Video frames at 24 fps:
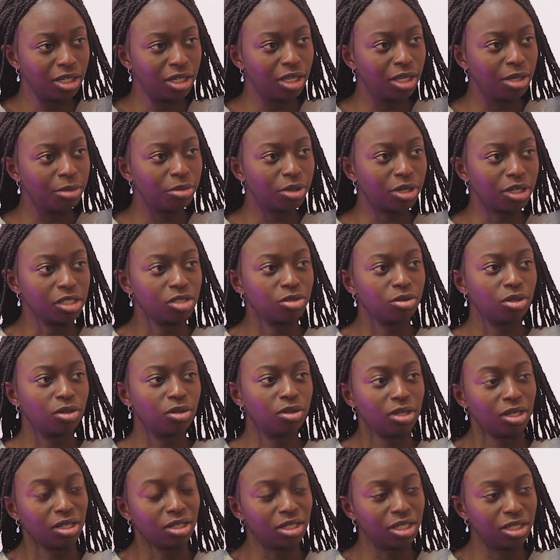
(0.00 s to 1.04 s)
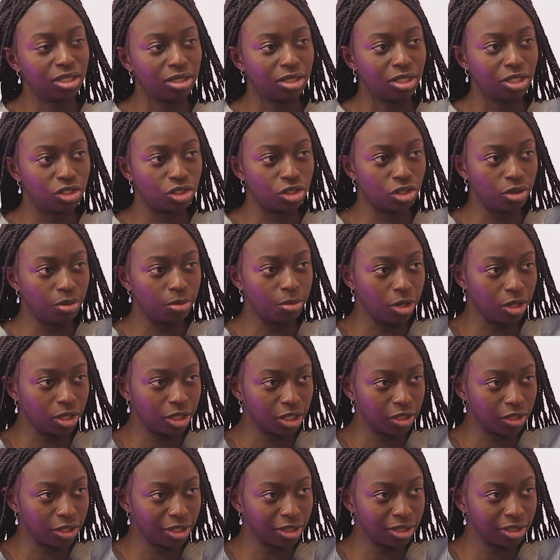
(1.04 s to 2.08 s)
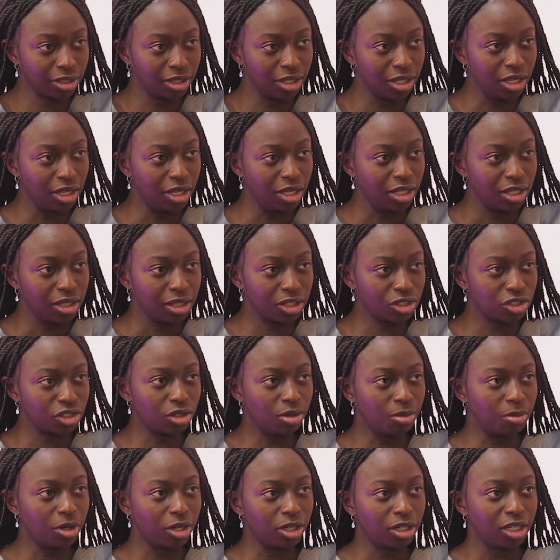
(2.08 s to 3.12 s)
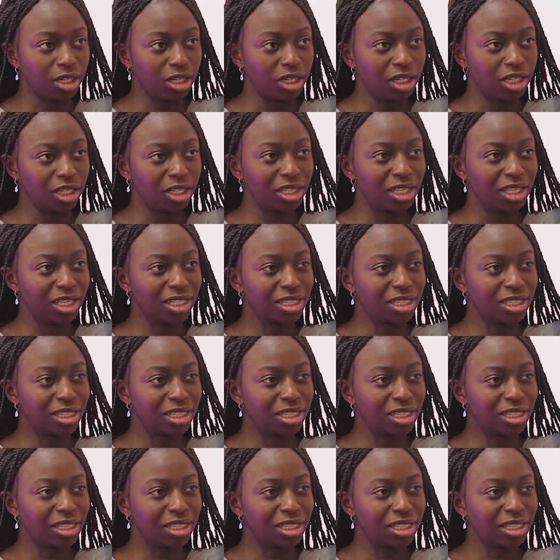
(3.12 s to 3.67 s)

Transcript: Mm-hmm. Because when you think like digital marketing yeah digital marketing it,